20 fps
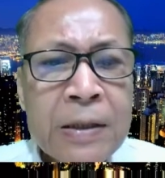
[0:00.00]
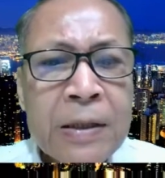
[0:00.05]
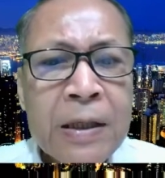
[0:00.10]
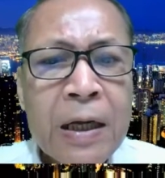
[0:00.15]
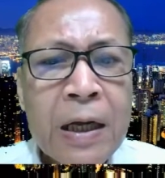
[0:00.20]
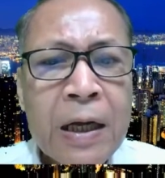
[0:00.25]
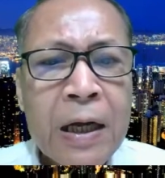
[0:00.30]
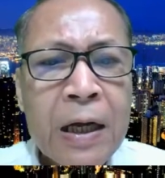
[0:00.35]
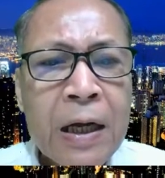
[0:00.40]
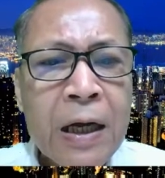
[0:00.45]

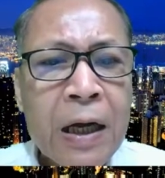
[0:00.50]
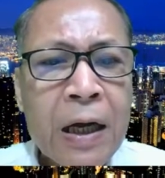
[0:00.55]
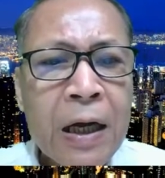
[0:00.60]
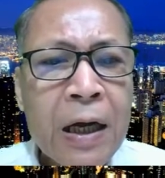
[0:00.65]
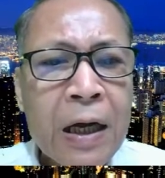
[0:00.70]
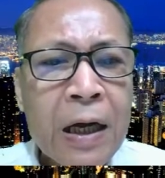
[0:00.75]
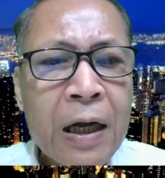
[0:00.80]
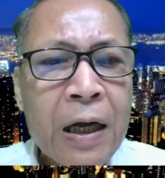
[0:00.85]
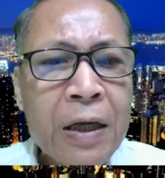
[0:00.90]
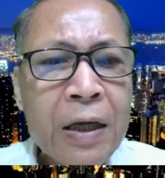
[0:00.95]

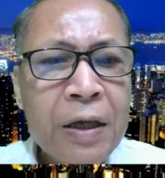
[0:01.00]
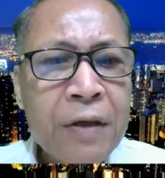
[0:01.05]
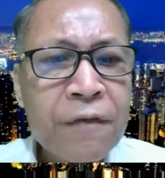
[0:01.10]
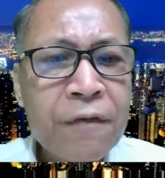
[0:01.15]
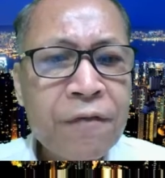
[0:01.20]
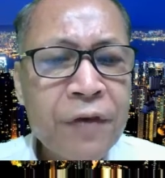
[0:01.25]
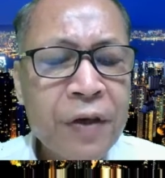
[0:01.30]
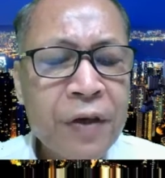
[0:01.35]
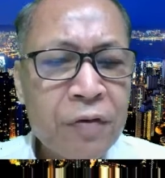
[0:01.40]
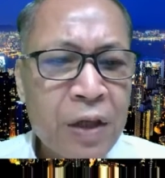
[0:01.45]
A
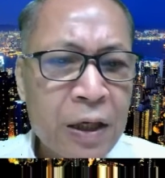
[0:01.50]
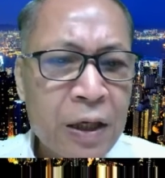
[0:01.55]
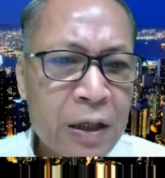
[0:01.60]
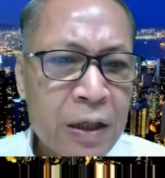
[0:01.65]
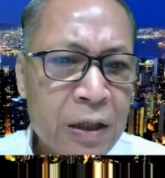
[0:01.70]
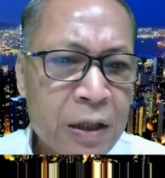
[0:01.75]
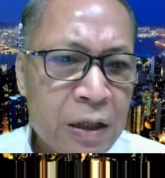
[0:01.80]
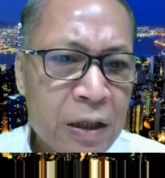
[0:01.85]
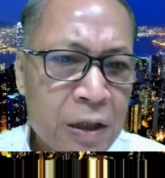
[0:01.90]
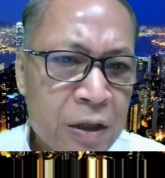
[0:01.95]
filter.
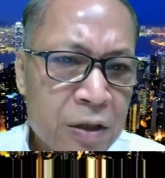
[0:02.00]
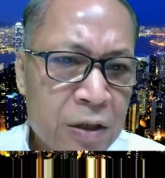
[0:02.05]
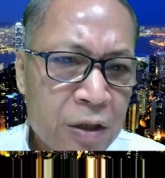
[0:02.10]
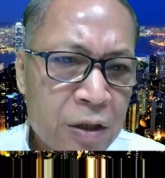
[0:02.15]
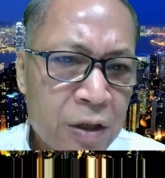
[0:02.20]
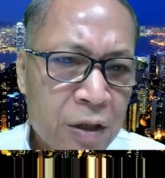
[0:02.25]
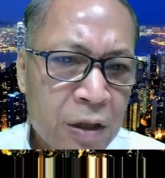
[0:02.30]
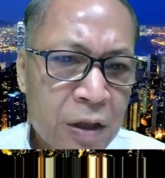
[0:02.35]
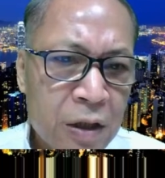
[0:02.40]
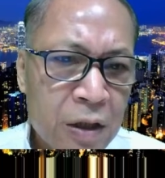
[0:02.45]
This is
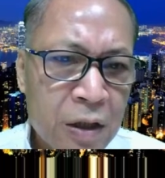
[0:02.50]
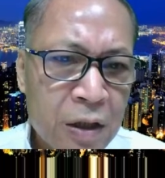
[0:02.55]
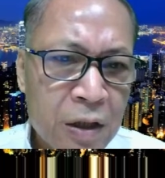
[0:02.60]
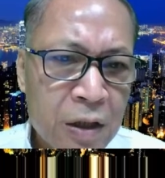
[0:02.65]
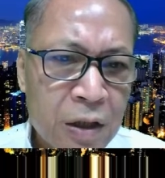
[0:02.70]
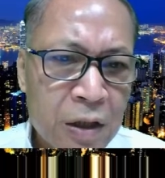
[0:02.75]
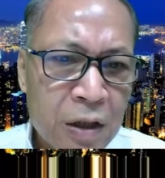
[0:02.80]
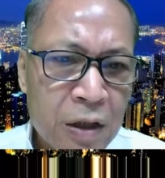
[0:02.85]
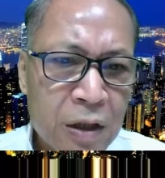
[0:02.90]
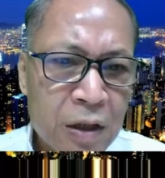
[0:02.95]

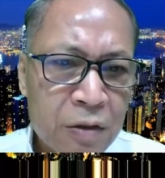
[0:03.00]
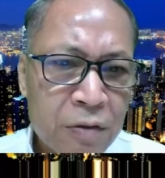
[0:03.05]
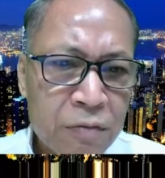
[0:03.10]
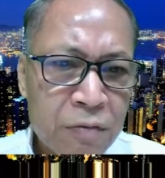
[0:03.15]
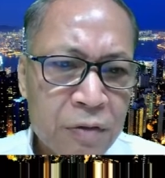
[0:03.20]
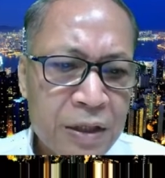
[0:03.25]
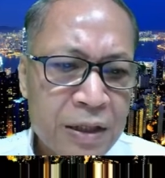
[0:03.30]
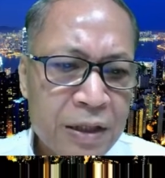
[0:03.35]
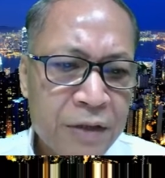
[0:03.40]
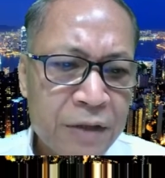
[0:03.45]
the
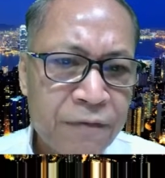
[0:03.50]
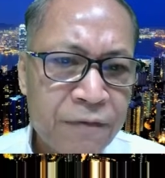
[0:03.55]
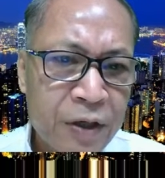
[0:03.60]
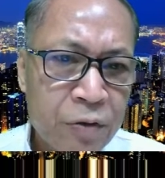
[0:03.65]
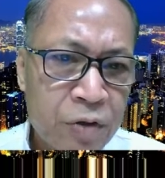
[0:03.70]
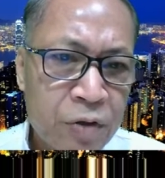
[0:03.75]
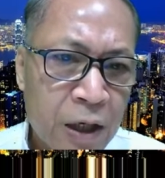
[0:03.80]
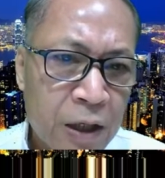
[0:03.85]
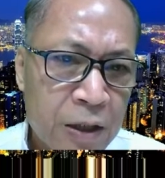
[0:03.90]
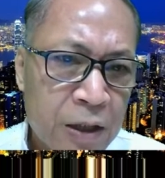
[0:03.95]
grease
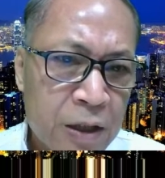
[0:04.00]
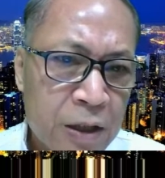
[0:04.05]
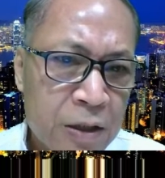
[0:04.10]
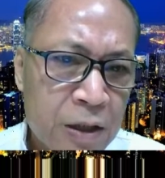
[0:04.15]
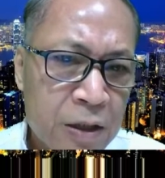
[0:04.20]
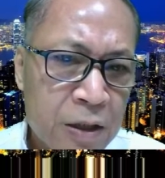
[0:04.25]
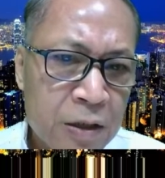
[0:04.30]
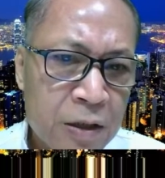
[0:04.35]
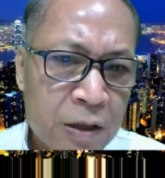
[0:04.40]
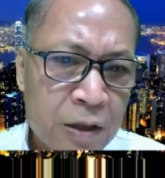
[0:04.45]
filter. This
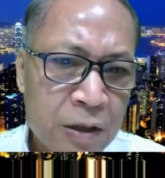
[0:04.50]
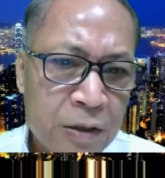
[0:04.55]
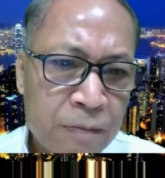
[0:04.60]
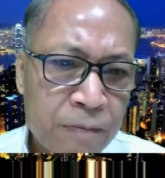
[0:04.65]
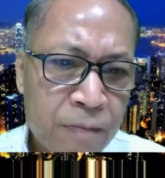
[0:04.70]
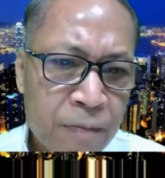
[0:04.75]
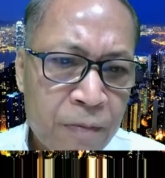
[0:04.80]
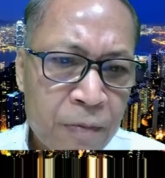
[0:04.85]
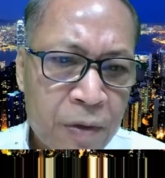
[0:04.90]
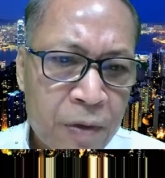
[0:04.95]
is
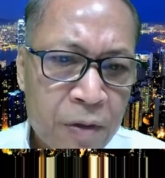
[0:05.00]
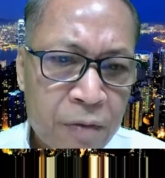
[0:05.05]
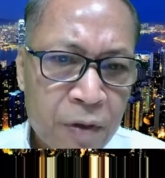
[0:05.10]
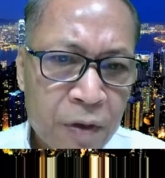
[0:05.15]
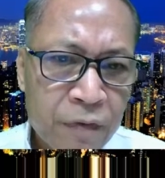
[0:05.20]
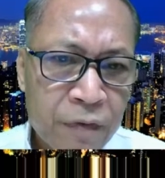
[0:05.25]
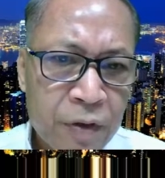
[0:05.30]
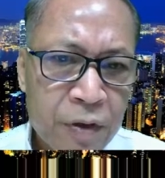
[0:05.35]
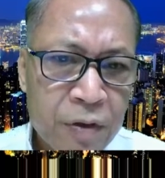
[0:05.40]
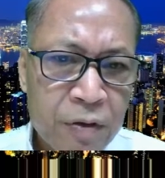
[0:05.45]

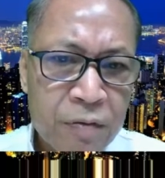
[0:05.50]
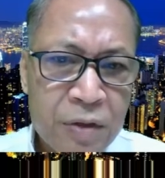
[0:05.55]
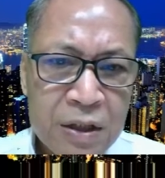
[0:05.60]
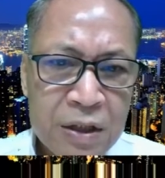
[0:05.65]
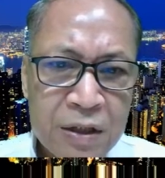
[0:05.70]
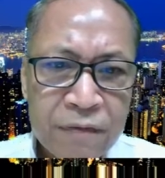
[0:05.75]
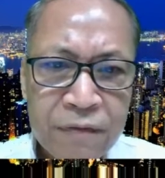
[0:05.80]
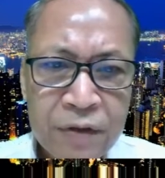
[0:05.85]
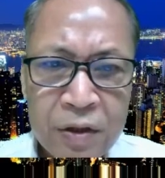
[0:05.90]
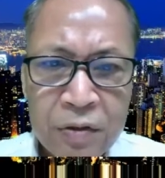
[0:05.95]
the grease
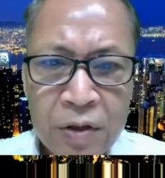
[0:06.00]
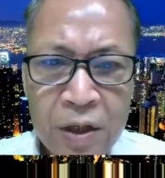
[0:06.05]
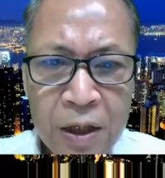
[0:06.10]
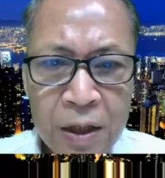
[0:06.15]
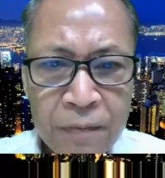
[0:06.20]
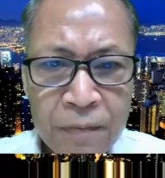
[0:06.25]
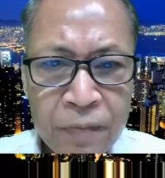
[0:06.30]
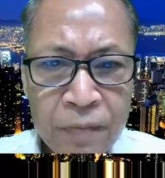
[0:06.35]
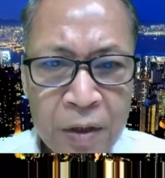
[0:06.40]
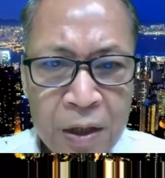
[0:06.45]
filter.
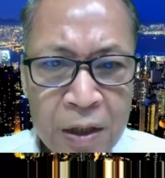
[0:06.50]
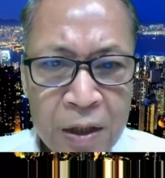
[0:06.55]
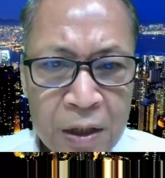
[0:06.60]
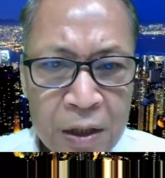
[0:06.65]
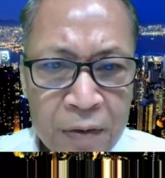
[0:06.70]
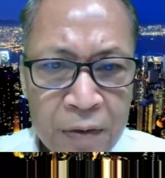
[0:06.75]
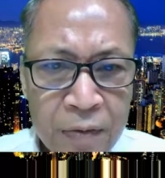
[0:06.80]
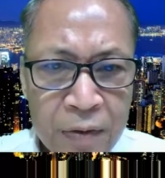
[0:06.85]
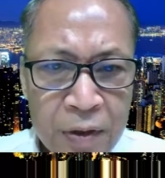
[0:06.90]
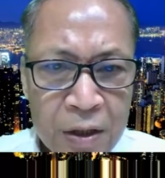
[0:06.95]

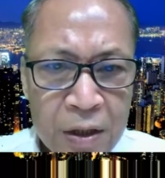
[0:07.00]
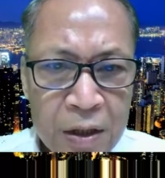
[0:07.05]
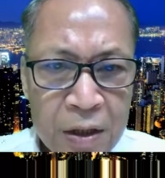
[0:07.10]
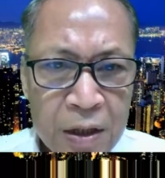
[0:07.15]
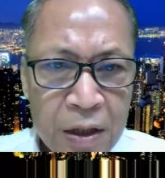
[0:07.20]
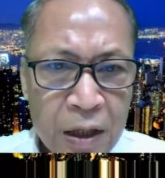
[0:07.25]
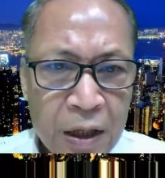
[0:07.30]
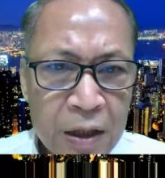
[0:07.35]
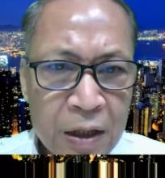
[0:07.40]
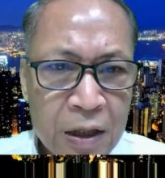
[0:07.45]

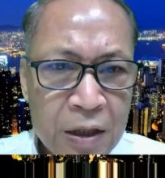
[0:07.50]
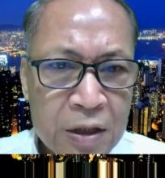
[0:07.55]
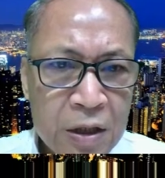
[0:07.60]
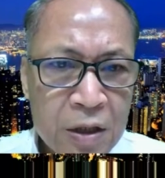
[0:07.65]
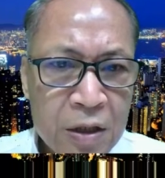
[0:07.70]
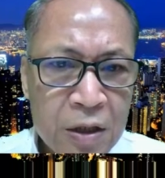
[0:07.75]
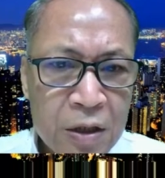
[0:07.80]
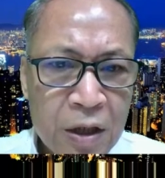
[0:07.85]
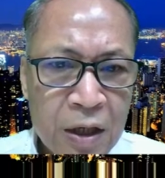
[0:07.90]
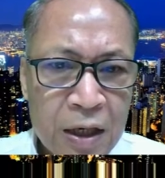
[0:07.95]
And this
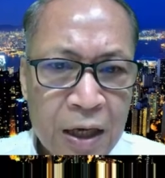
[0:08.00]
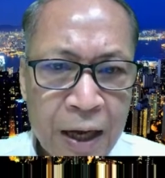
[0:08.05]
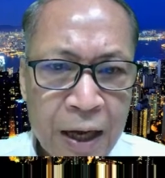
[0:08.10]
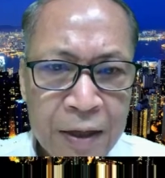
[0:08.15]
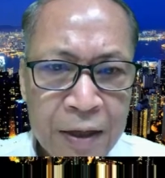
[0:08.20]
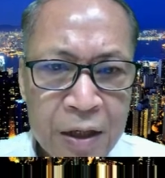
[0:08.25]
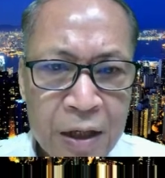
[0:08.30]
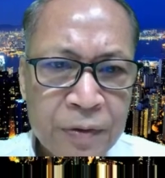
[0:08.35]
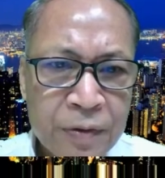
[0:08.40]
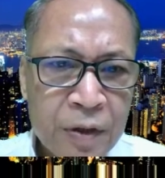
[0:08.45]
the knife
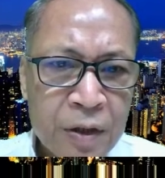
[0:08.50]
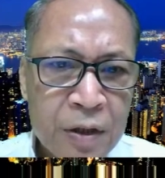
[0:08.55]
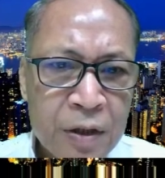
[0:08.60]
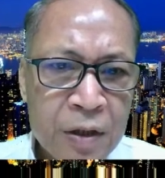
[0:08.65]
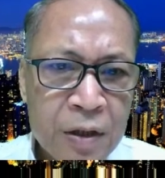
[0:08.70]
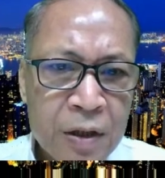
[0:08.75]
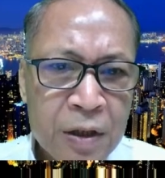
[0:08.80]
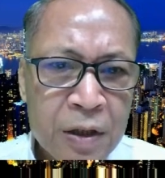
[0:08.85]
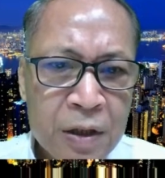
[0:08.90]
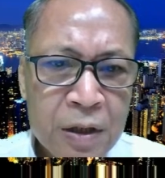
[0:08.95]
is
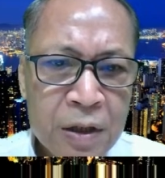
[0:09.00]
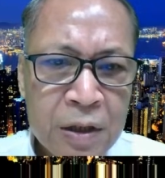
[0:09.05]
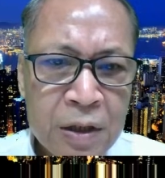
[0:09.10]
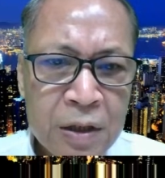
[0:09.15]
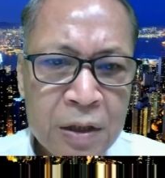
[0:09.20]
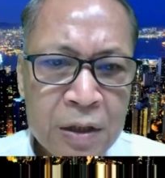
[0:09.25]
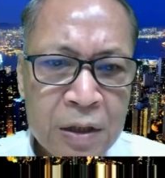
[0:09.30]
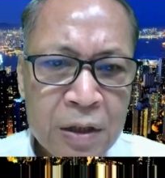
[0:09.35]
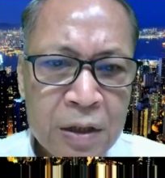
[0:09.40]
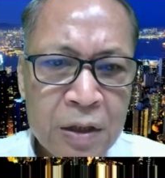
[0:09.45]

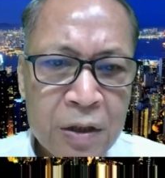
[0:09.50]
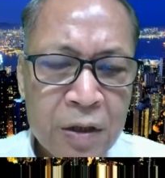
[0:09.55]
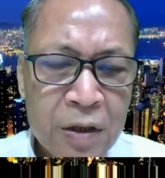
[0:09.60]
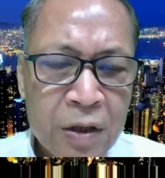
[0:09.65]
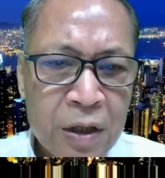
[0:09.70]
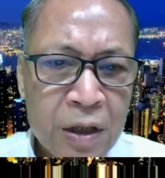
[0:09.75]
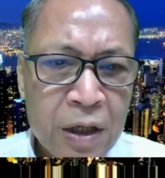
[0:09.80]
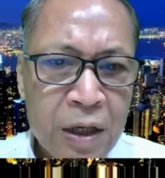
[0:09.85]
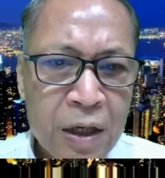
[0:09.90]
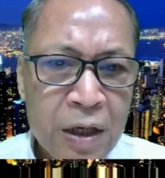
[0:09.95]
called
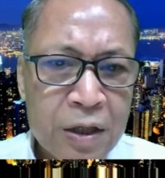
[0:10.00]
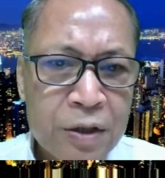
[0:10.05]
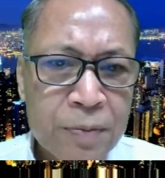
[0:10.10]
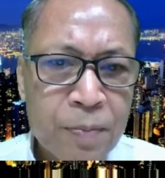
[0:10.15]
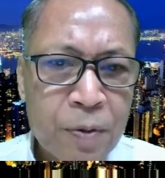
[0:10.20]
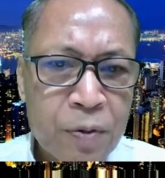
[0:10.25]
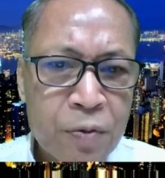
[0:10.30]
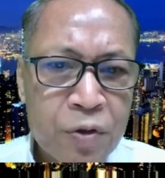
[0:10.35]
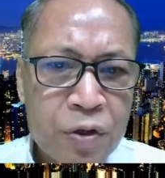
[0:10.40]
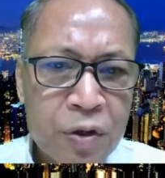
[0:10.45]

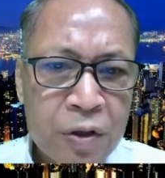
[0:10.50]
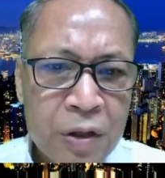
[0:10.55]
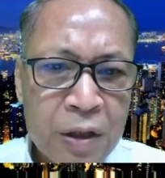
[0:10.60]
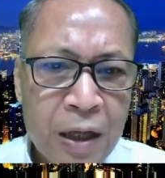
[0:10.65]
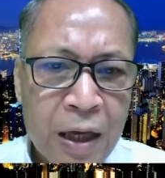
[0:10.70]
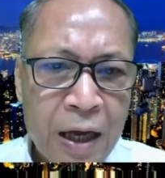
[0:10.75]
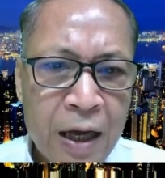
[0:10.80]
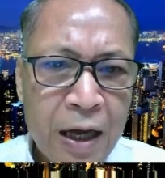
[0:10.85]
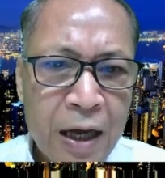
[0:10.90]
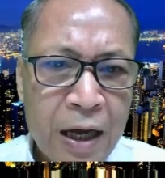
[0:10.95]
explosion
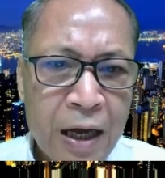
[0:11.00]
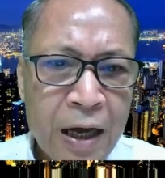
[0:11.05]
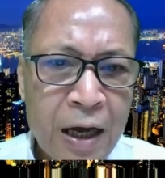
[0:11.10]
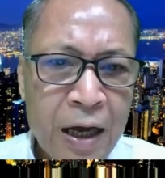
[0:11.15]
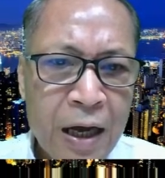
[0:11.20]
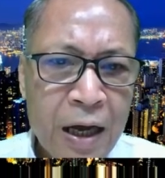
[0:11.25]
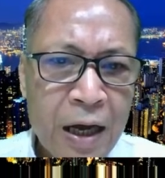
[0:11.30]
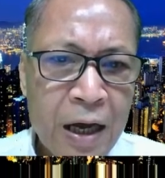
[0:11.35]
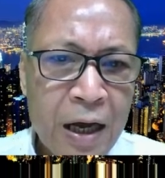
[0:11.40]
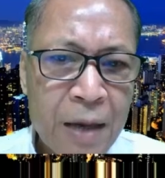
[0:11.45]

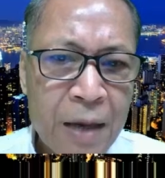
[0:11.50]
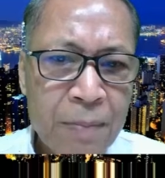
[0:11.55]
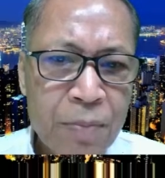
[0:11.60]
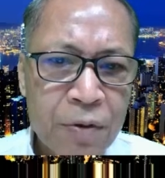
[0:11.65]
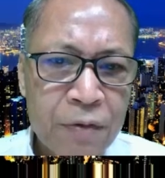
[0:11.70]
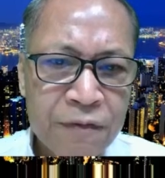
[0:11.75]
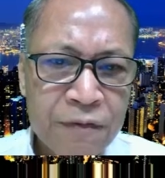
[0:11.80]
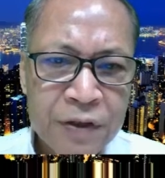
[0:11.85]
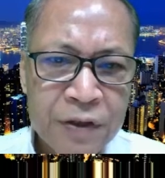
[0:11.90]
proof.